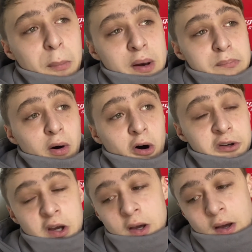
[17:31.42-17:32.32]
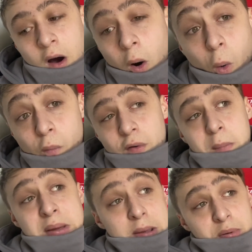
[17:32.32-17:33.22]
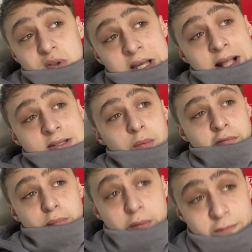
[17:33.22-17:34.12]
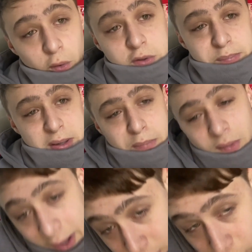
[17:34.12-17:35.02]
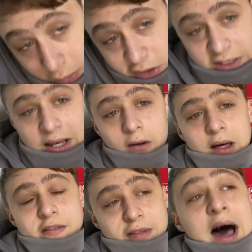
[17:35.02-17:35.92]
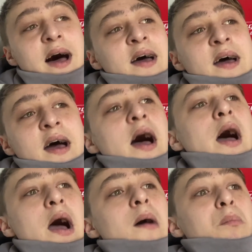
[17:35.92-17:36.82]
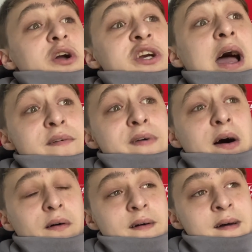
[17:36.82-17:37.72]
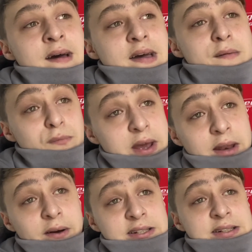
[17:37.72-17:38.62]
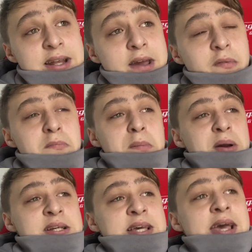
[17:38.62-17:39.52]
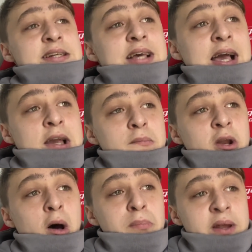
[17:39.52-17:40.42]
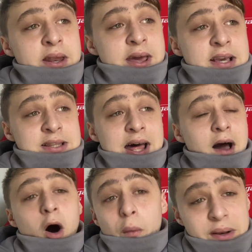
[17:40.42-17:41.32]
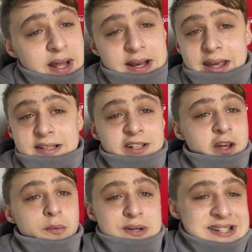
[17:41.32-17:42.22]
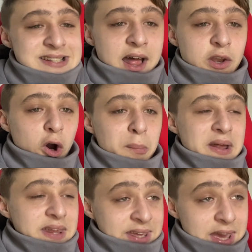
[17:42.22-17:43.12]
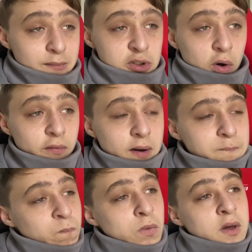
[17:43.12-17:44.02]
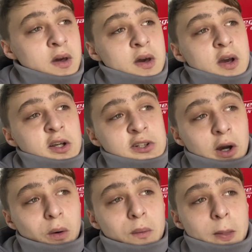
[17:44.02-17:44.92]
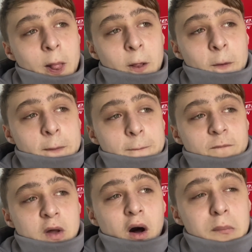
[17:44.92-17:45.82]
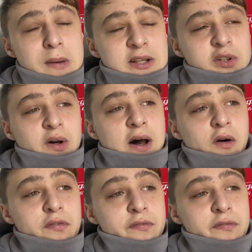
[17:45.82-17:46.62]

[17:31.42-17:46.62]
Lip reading: board over people's heads with loads of people like crouching down like that, which I felt it really resonated with me, because it is like a monopoly, and it is like all we did need to do was stand up and the game's over. So on mental health,